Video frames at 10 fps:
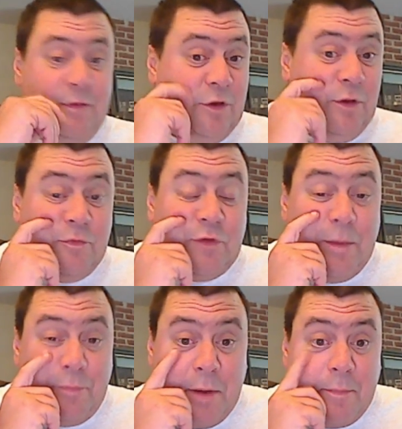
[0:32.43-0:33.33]
the
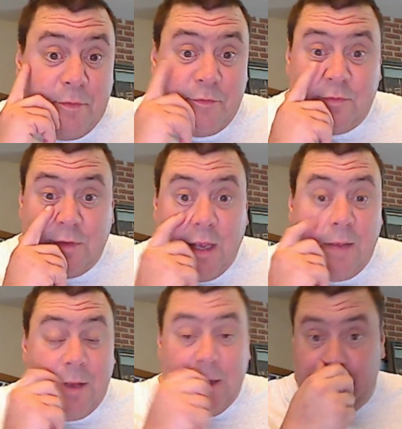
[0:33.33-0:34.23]
Doomsday Preppers
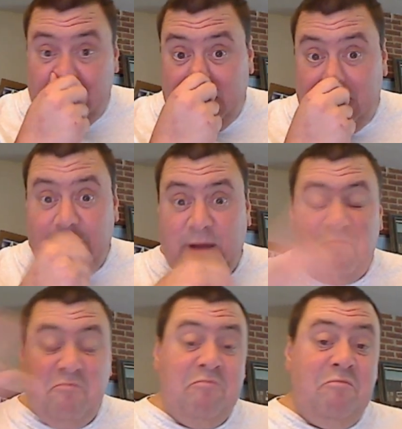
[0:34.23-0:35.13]
came out, and, uh,
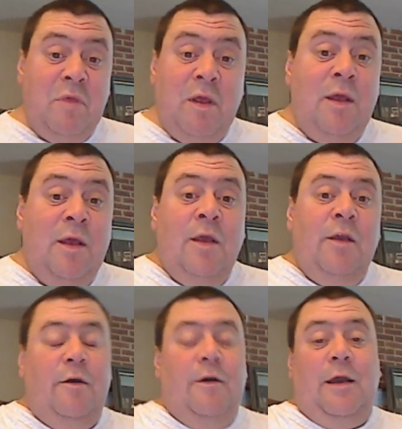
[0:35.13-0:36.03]

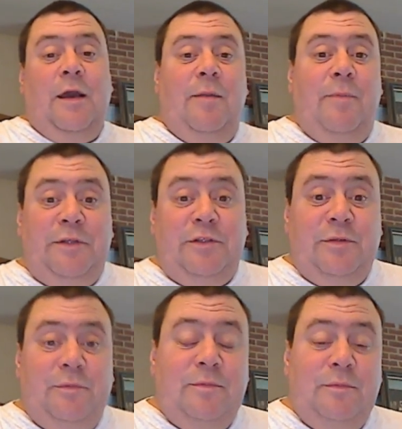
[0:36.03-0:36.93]
you know, I got a bunch
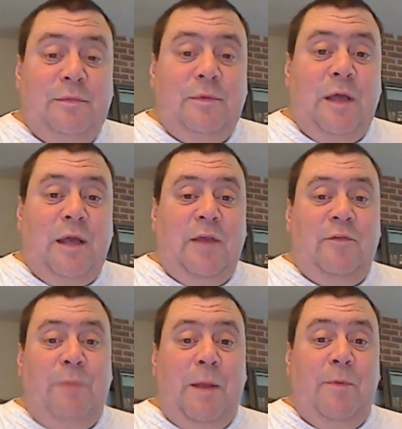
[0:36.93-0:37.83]
of I
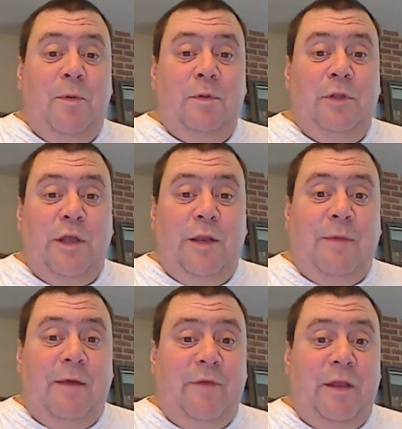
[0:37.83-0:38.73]
guess people looking at
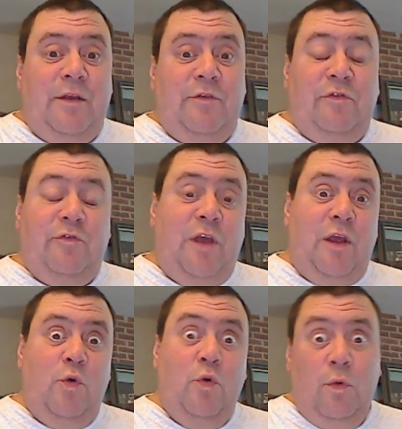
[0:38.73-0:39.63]
my videos to
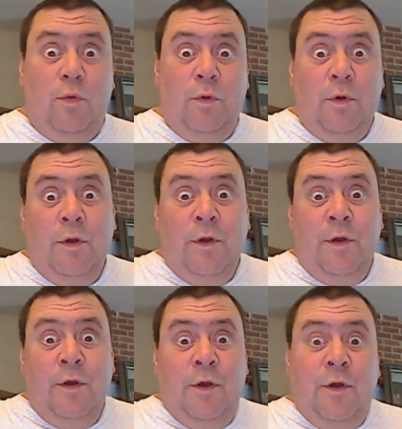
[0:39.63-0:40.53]
say, ooh,
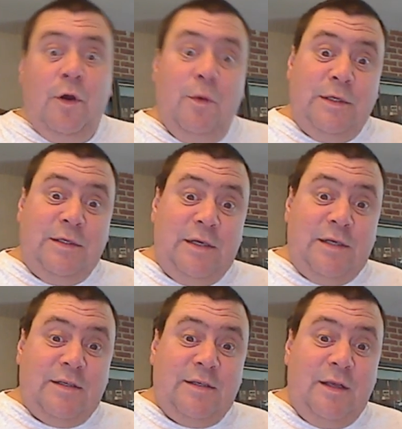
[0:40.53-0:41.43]
who is
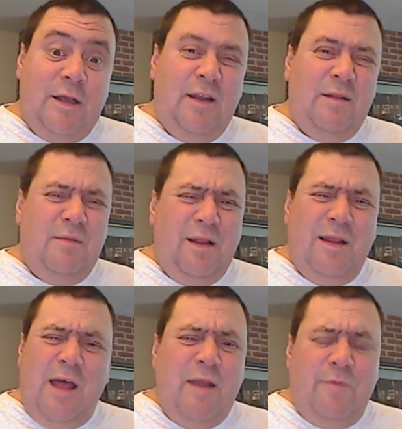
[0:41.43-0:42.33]
this? And a
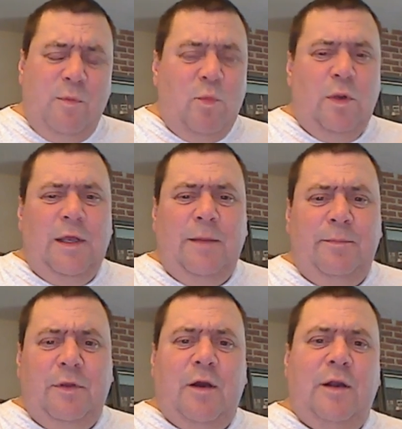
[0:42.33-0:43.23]
lot of them were
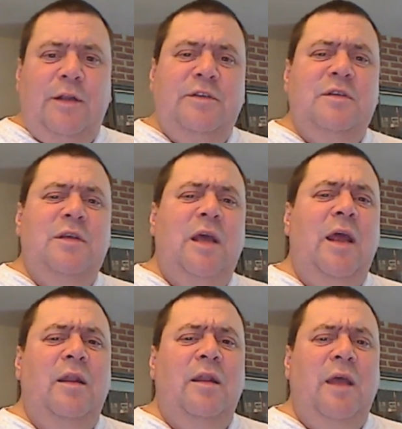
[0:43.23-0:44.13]
libtards,
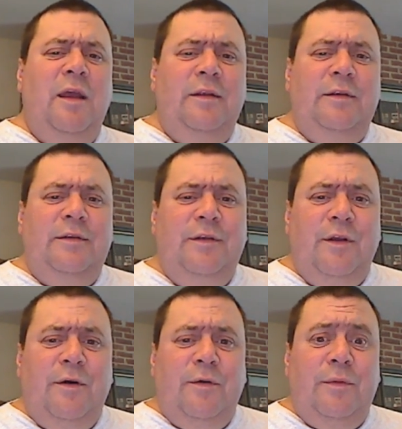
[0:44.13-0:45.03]
and they, you
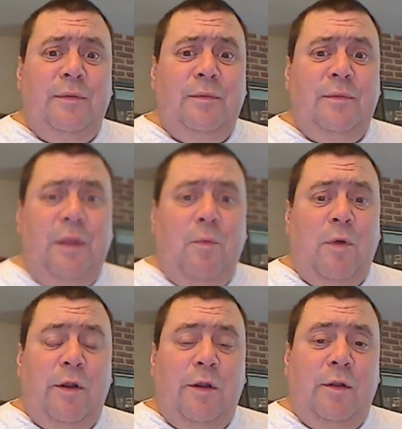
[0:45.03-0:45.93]
know, they
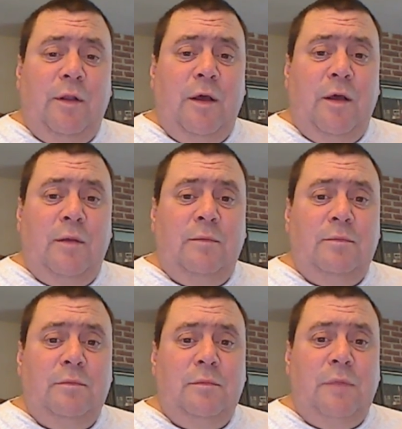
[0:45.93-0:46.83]
wanted, uh,
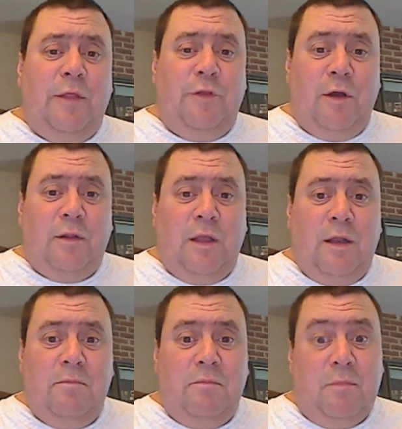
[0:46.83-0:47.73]
they thought that,